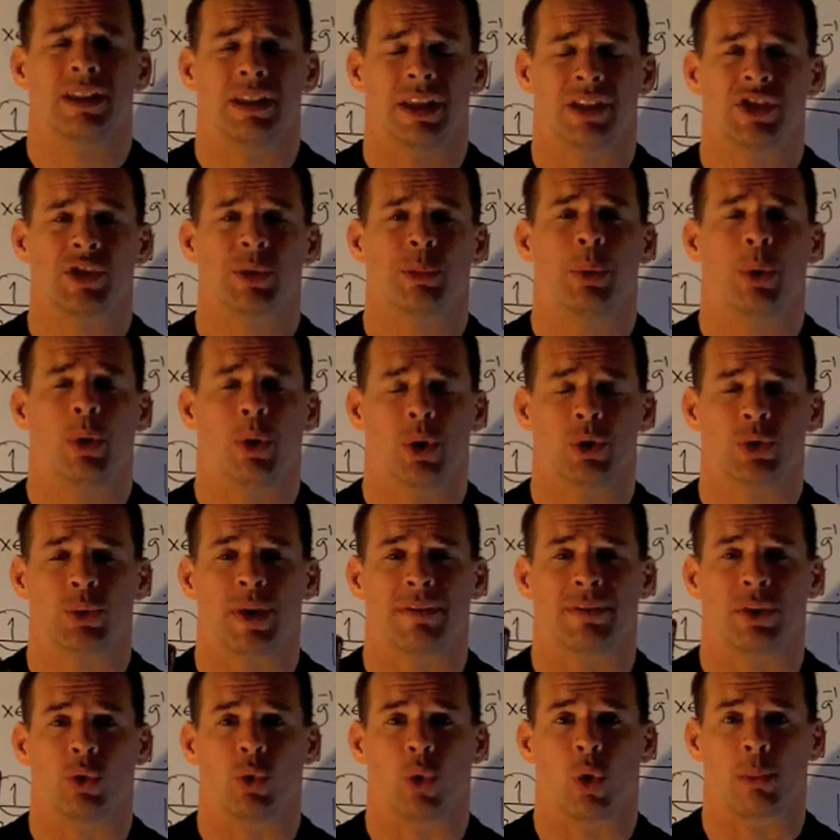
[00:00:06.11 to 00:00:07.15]
let's suppose we
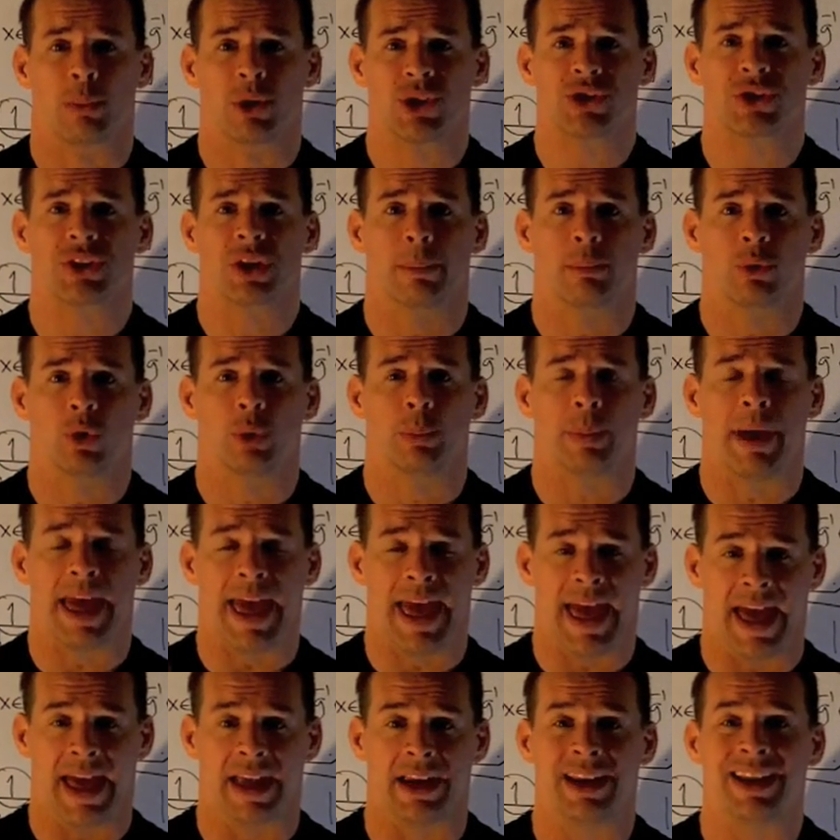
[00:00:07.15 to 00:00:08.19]
have a normal subgroup
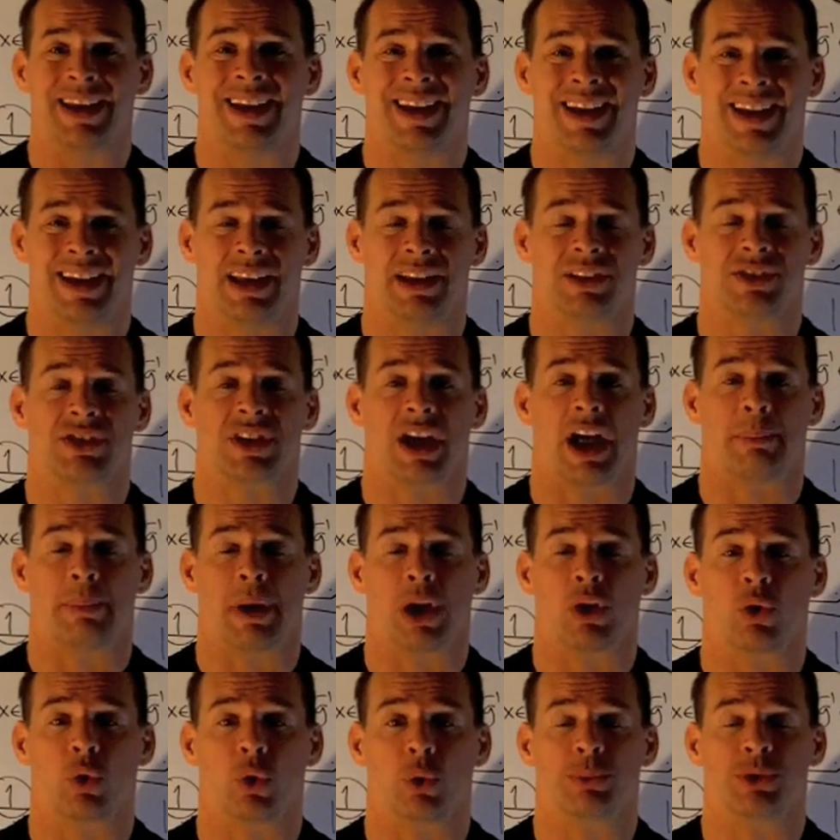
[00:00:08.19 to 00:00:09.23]
N inside
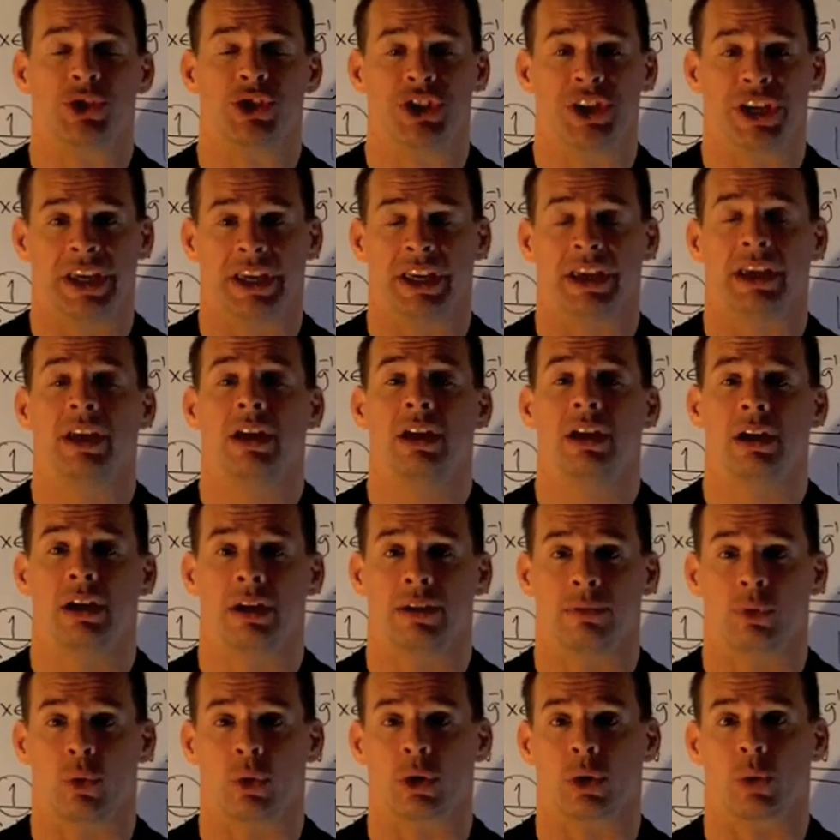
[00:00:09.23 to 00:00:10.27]
my group G
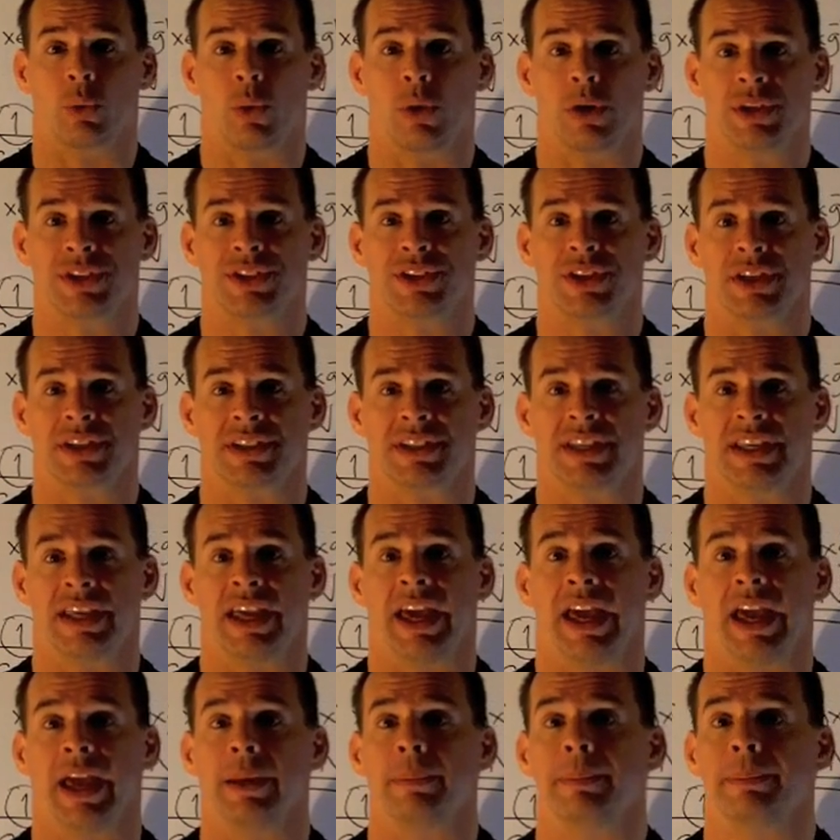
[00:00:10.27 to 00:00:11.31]
of order
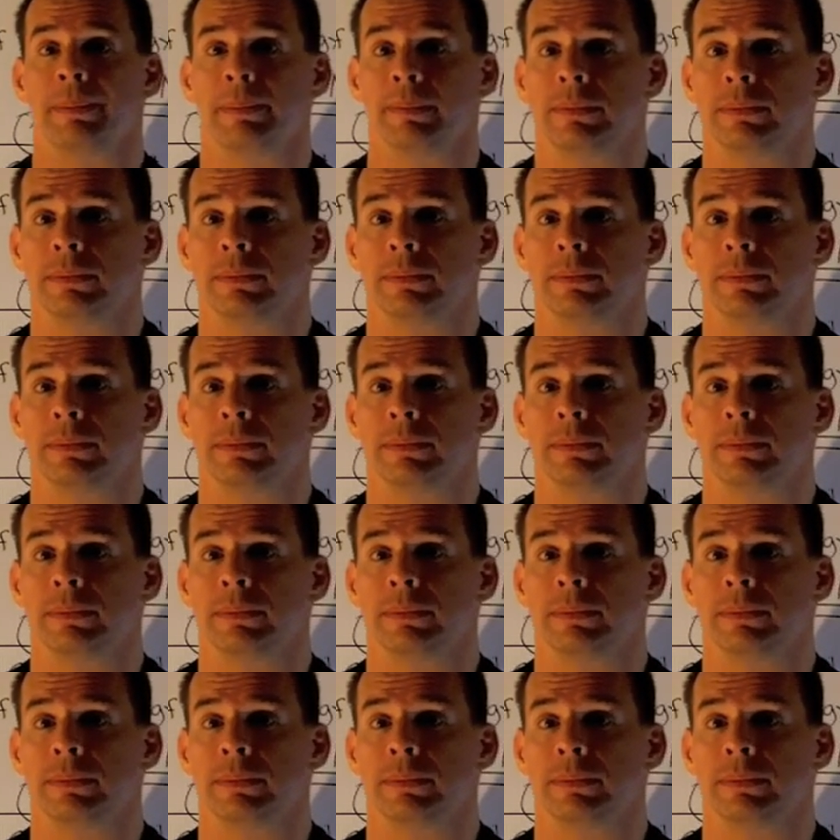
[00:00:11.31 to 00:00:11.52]
168.